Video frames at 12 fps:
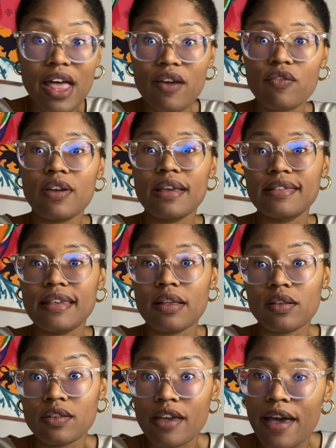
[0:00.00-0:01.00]
every single
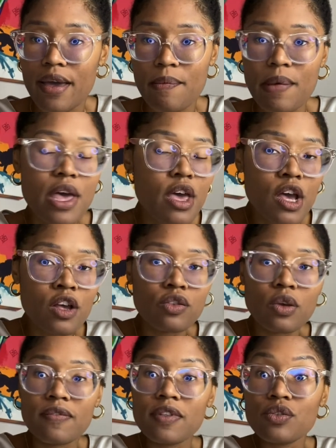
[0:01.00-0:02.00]
time. So
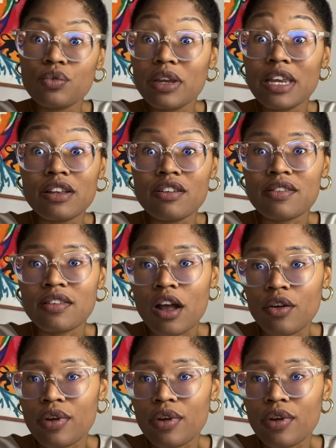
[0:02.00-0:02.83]
if this reading does not